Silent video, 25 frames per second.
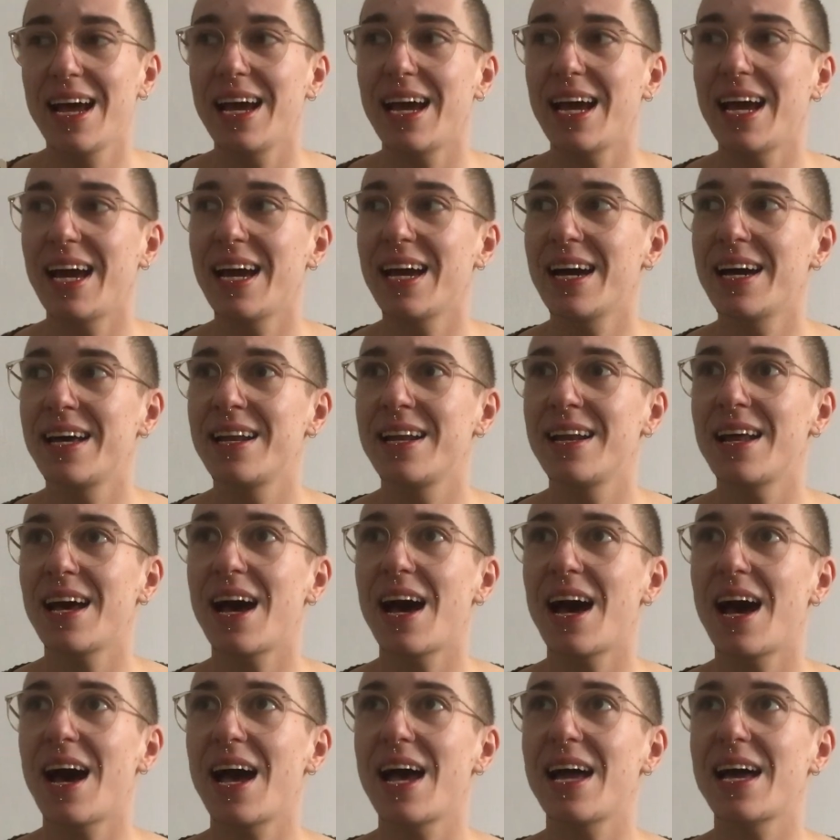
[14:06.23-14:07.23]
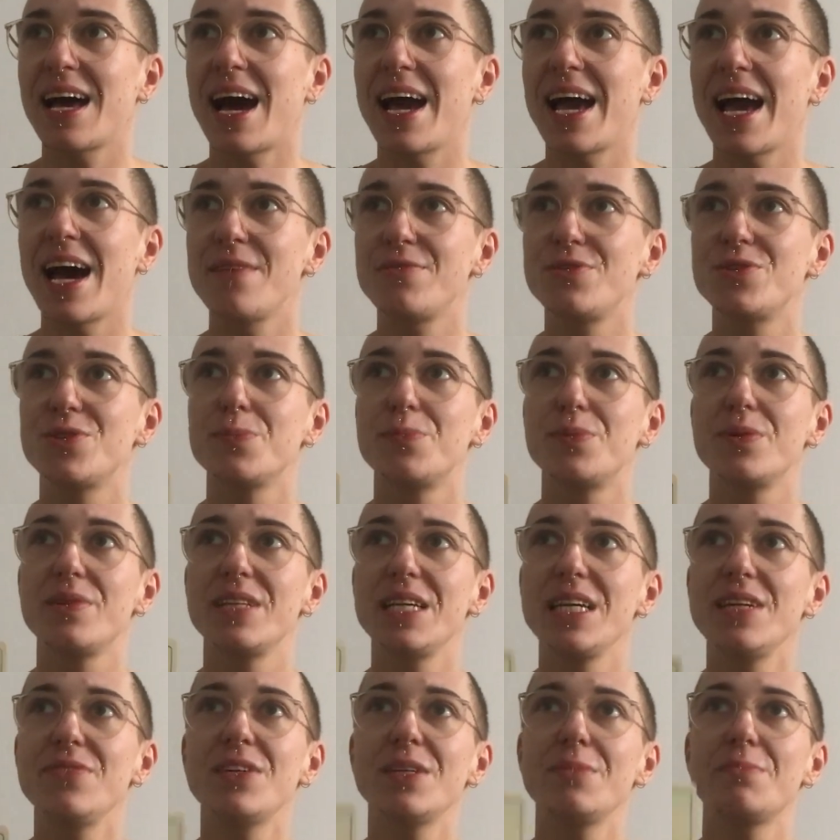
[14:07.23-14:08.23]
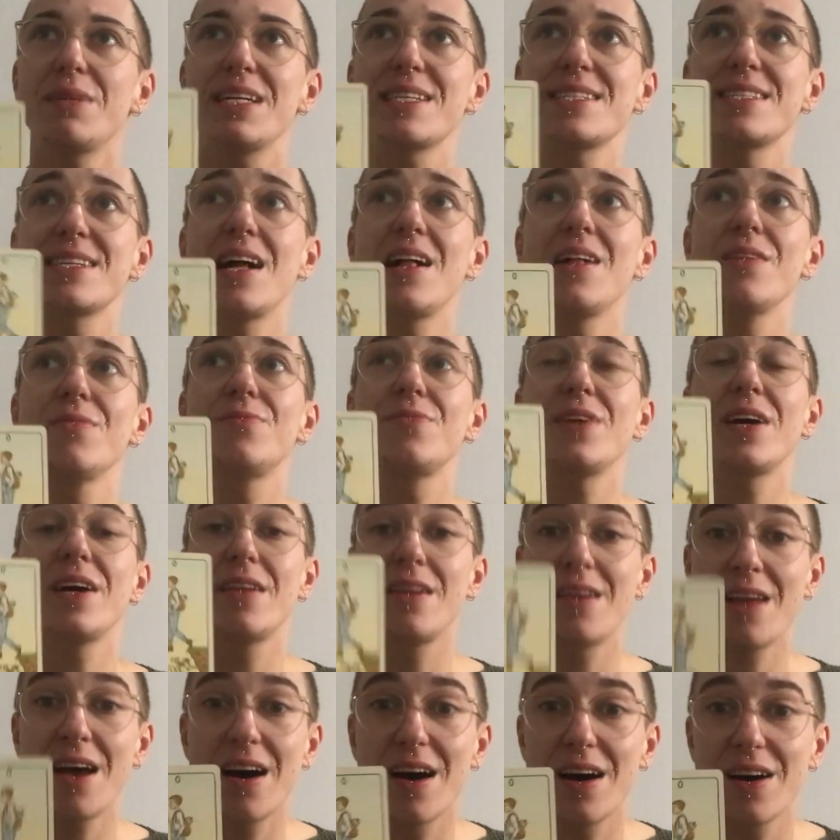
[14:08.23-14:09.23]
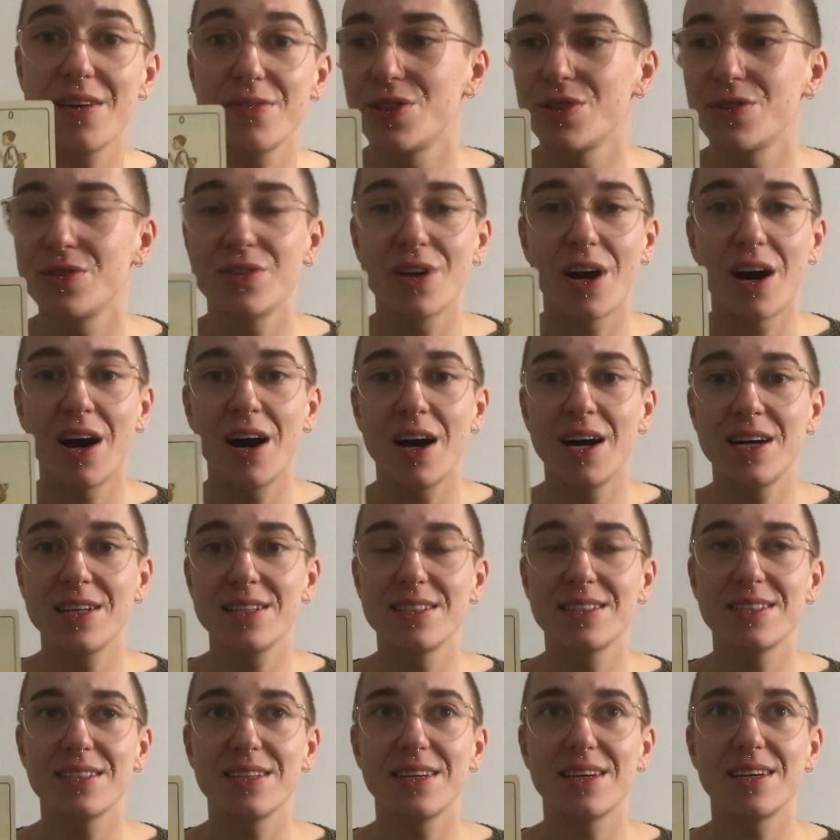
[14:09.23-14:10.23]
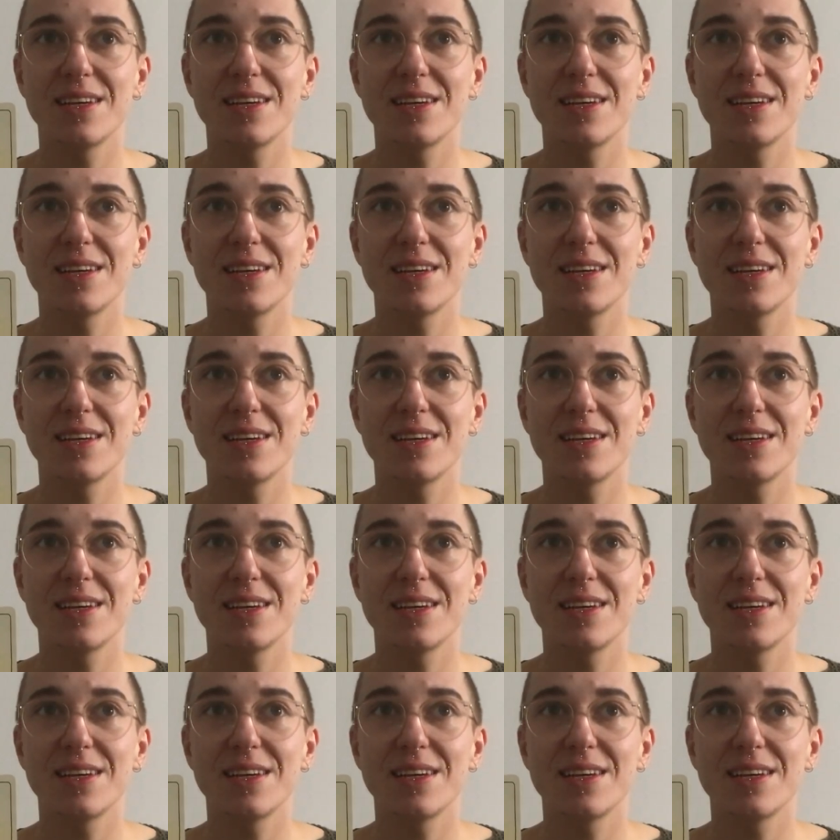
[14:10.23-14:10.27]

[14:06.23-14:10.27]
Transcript: And I have to believe in myself enough to not